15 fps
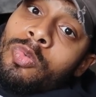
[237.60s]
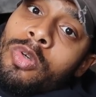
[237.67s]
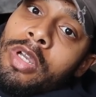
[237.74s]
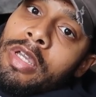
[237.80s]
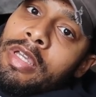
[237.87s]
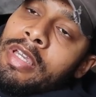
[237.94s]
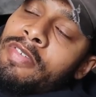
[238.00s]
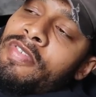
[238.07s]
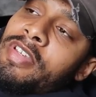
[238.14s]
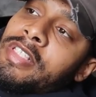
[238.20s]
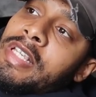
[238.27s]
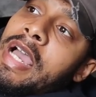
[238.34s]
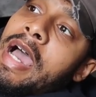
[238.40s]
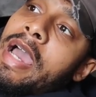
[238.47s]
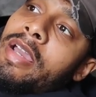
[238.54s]
want. If it's
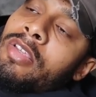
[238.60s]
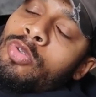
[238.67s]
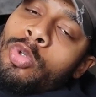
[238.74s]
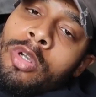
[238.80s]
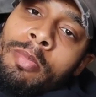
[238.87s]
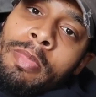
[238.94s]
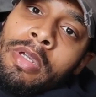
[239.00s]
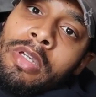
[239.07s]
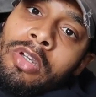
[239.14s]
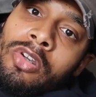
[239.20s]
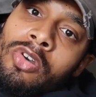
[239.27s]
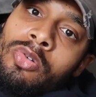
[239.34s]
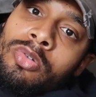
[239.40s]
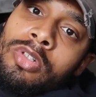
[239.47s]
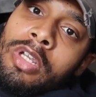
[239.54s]
hot, you can make it
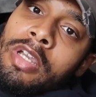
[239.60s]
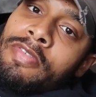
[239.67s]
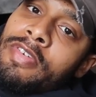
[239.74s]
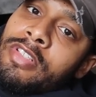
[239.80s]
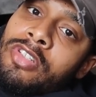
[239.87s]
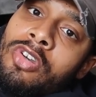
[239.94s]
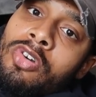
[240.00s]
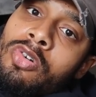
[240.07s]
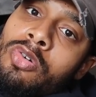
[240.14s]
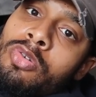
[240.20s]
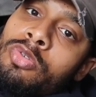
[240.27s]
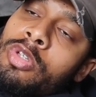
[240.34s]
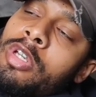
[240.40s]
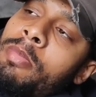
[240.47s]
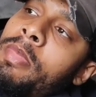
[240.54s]
colder. If it's cold,
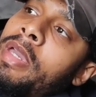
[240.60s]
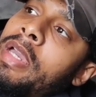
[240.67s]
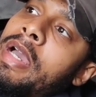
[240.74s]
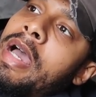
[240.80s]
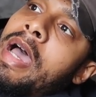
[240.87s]
you can make it